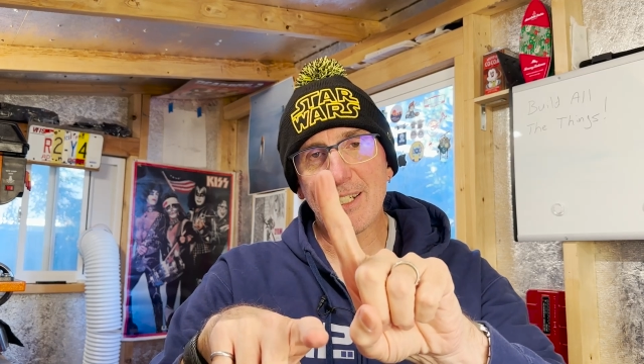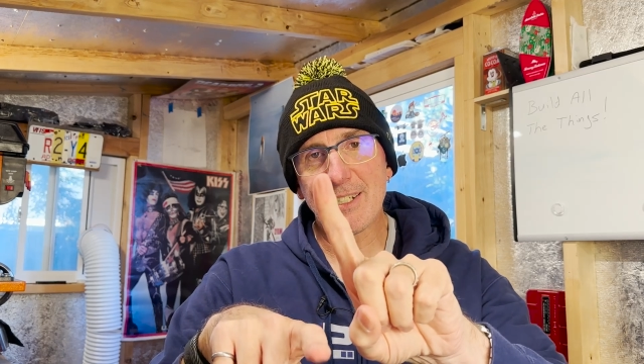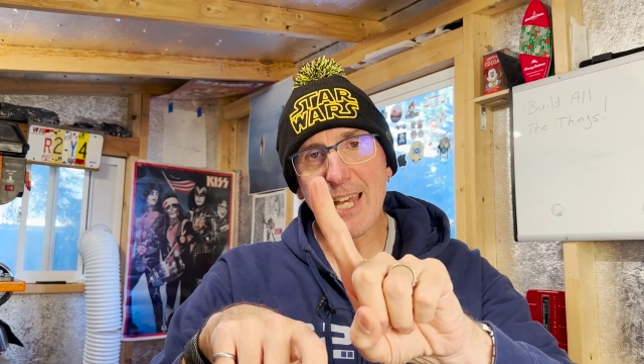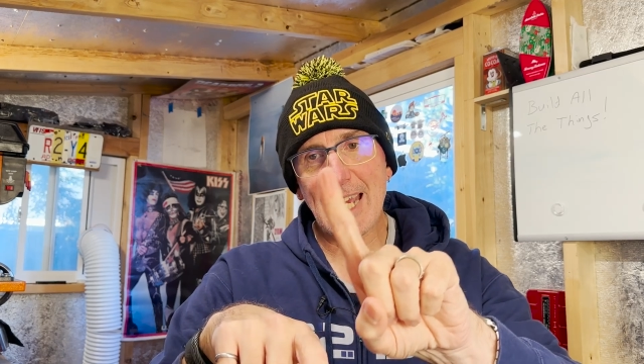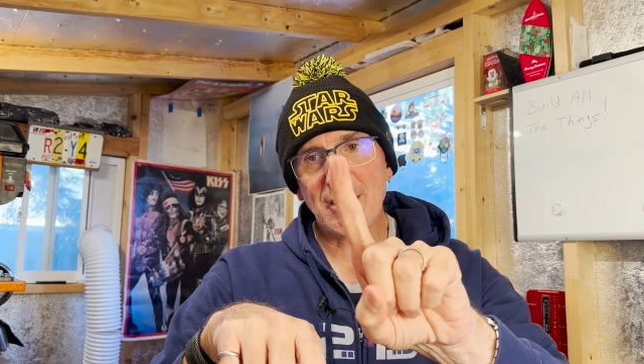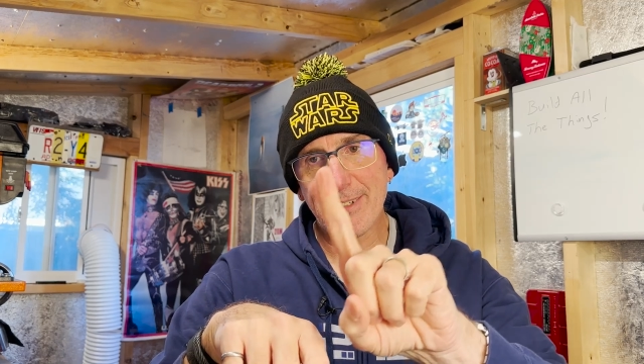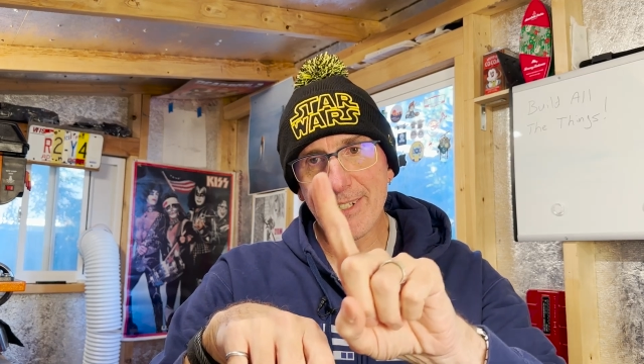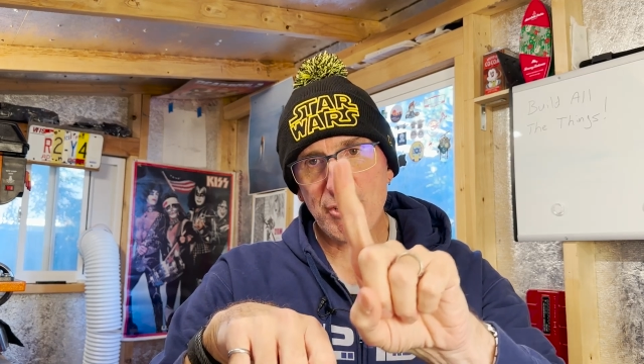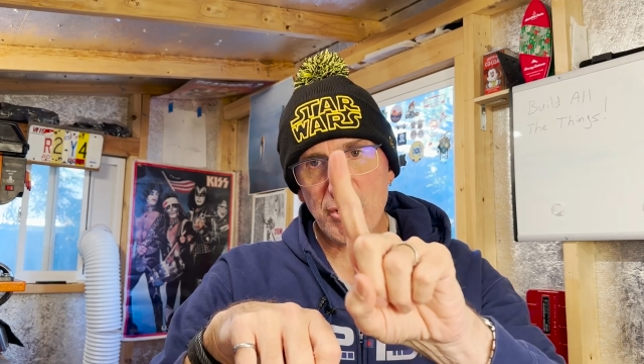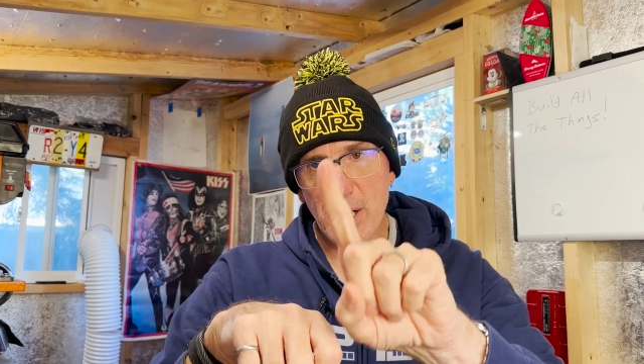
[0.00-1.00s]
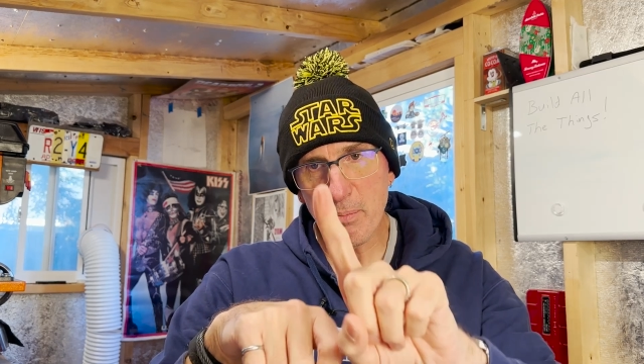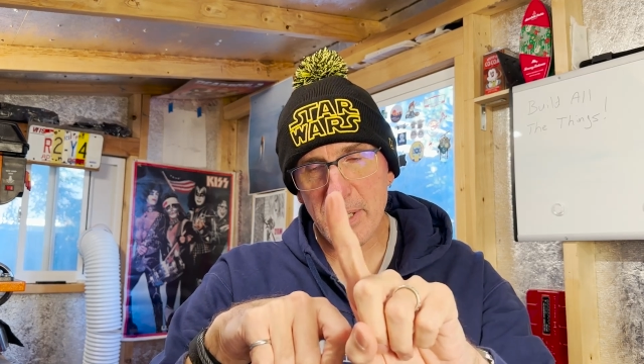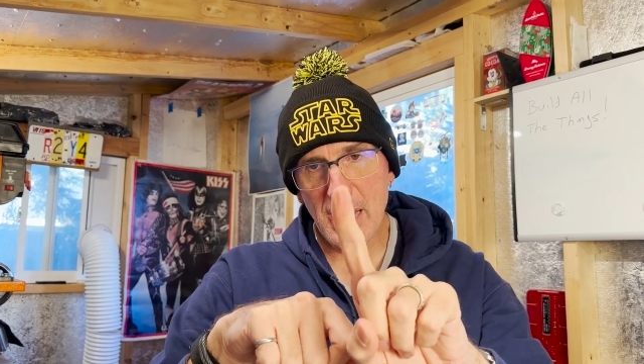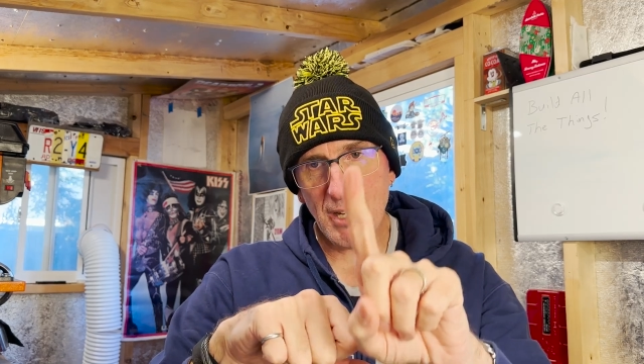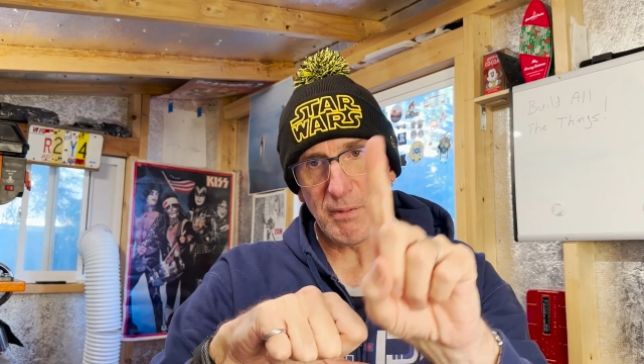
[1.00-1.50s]
exactly straight up
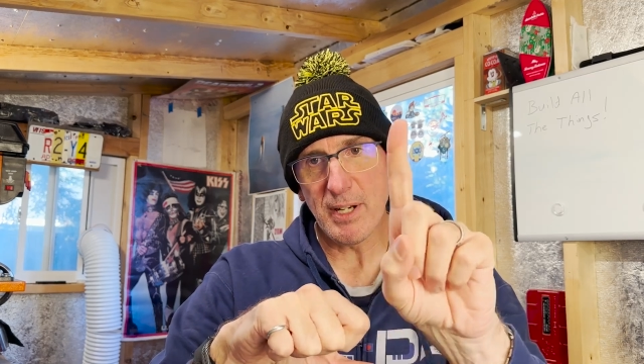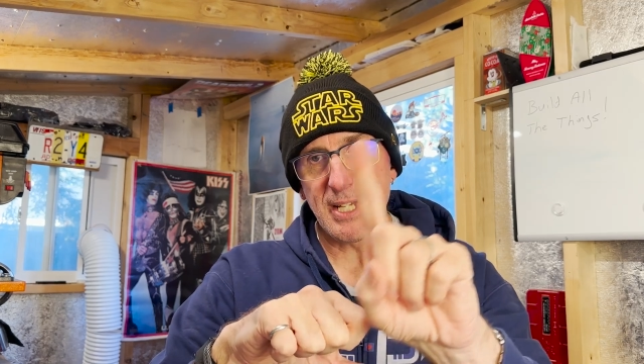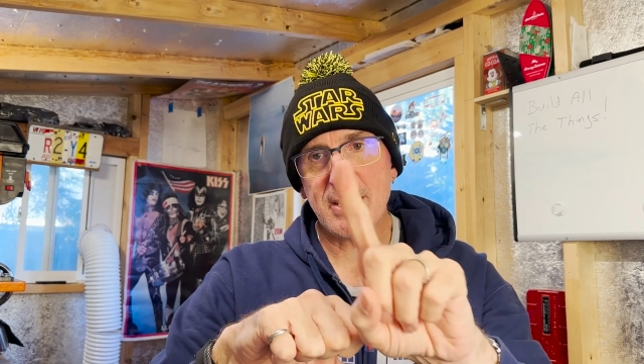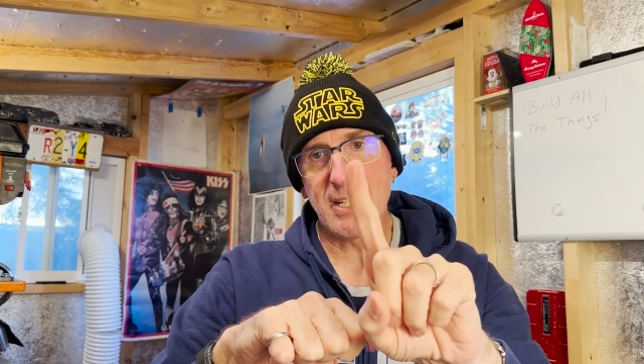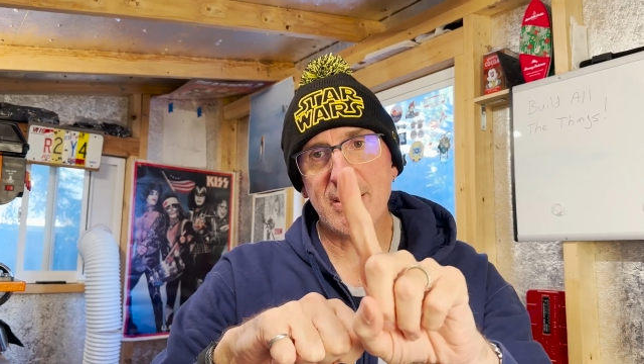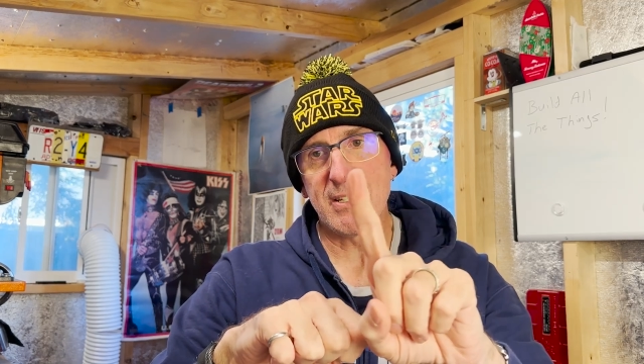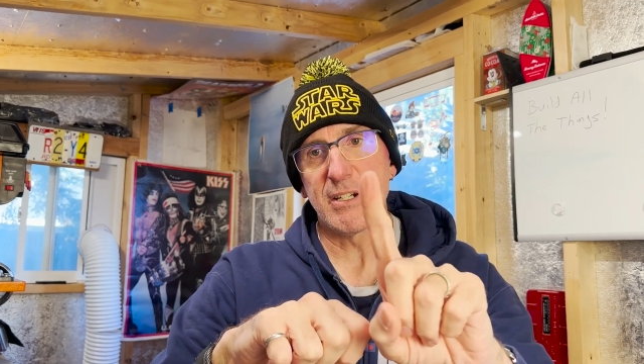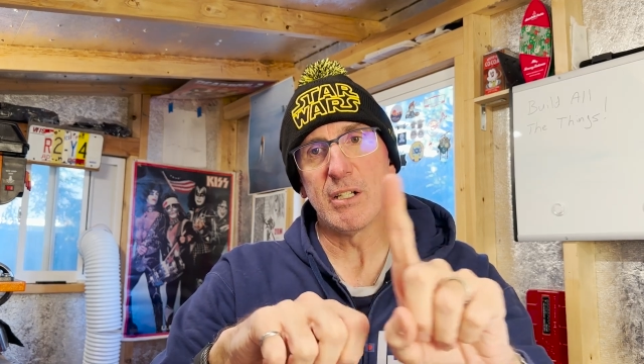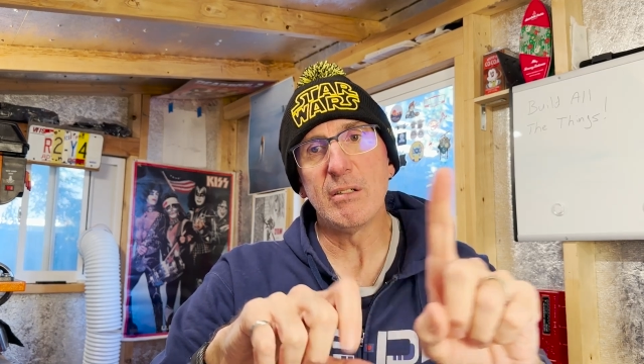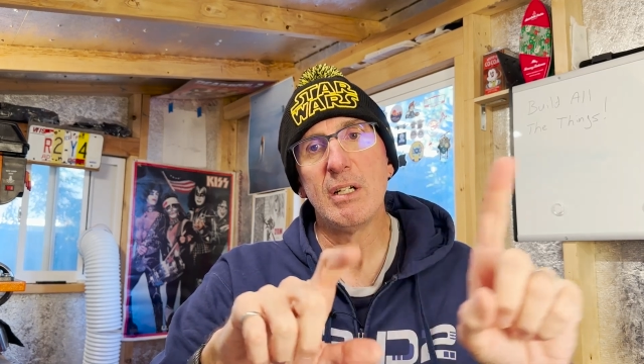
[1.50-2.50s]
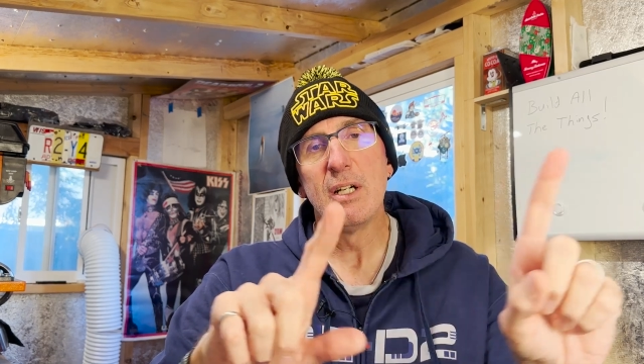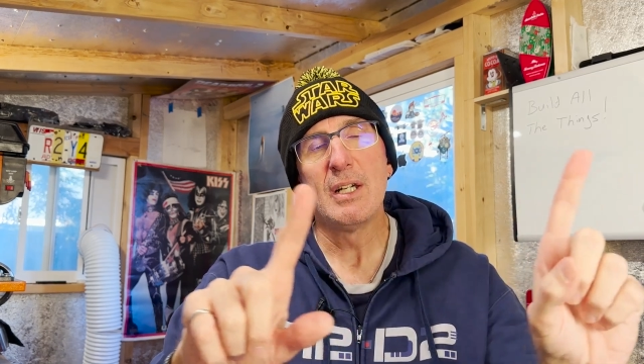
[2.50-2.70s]
and down when I say 0,